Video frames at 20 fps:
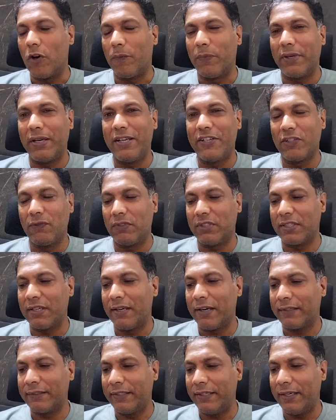Operation was
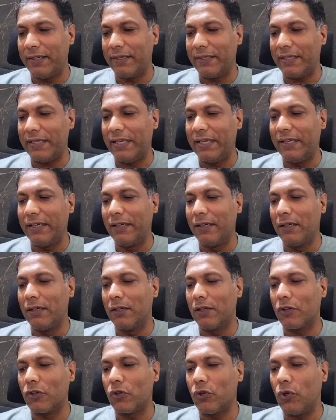conducted
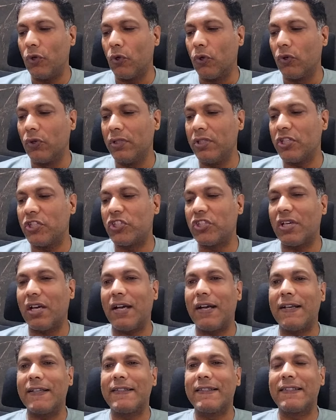in
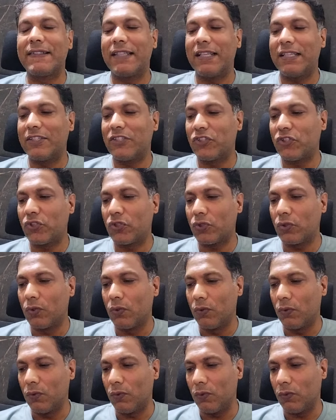Goncha,
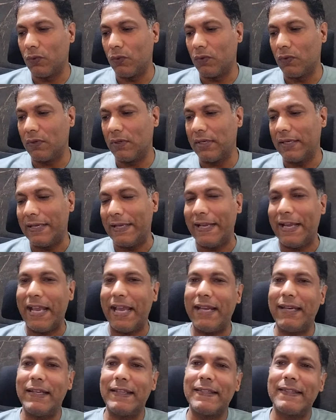Sisso,
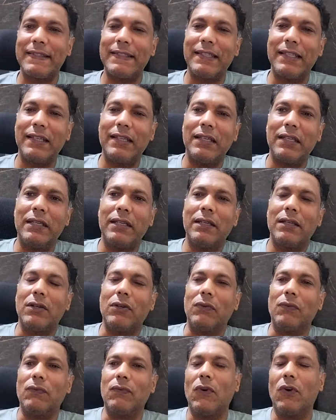and say
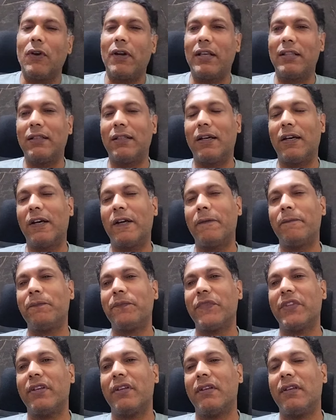
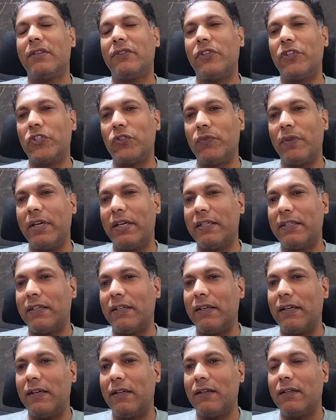Woreda,
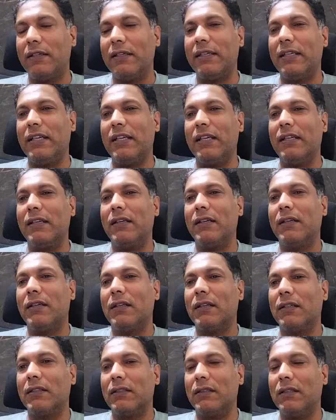situated
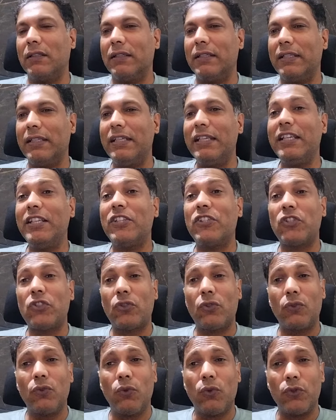in the East